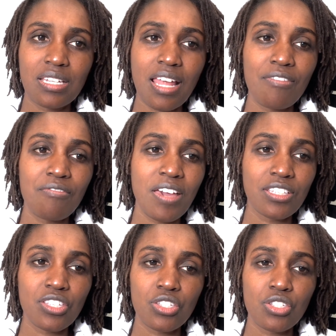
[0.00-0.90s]

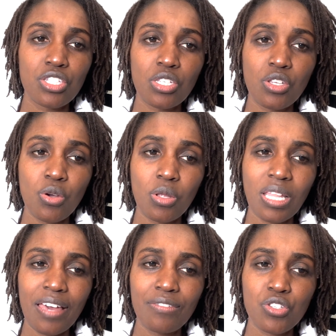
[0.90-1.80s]
affects your
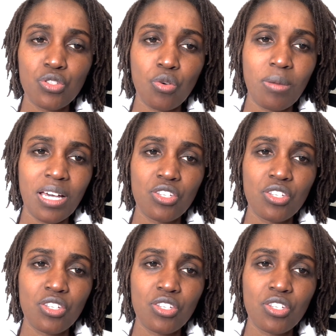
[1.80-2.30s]
life so much.